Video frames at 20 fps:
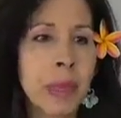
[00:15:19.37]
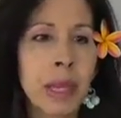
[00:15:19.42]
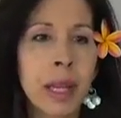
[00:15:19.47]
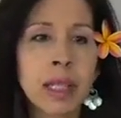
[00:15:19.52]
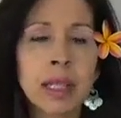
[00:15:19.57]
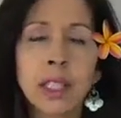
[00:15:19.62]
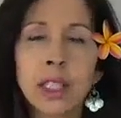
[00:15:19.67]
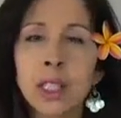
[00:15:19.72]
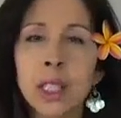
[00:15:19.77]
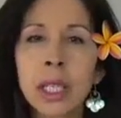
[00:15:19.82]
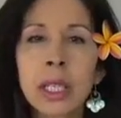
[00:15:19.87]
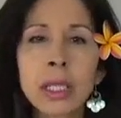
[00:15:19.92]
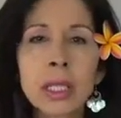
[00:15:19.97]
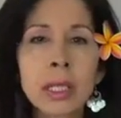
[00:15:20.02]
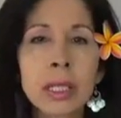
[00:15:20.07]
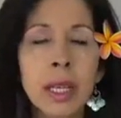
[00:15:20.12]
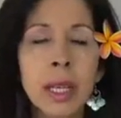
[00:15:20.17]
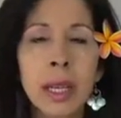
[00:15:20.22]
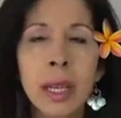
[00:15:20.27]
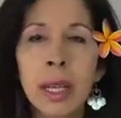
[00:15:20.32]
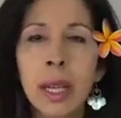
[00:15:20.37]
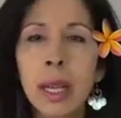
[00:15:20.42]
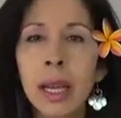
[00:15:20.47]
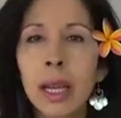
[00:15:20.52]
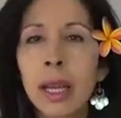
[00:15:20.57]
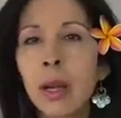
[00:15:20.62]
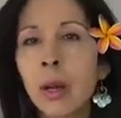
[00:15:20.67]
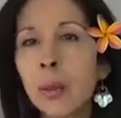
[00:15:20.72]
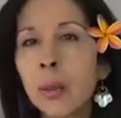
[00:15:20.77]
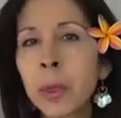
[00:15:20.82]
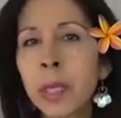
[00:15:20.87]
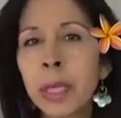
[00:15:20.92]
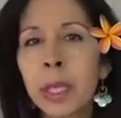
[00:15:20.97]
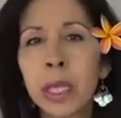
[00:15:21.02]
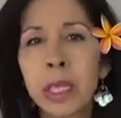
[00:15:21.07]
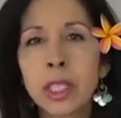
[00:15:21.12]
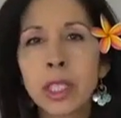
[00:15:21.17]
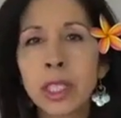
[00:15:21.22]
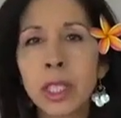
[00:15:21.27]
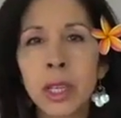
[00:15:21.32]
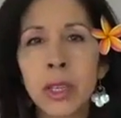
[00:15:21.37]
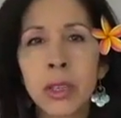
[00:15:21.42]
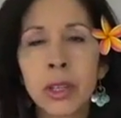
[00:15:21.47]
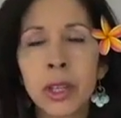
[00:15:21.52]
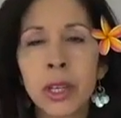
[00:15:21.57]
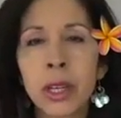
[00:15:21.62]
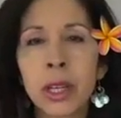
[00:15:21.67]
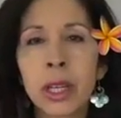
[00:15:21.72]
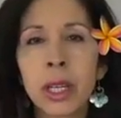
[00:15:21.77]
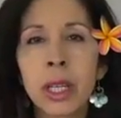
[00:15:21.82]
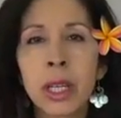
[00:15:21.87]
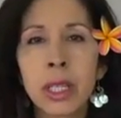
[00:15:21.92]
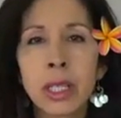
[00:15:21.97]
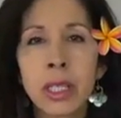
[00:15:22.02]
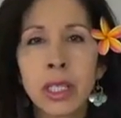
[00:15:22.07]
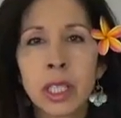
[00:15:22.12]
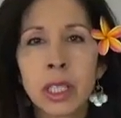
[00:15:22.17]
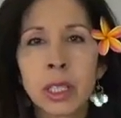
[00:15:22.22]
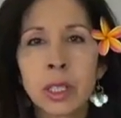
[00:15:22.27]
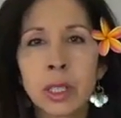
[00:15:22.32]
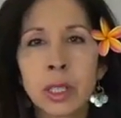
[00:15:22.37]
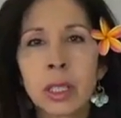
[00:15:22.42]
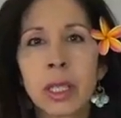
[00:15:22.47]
and just helping each other just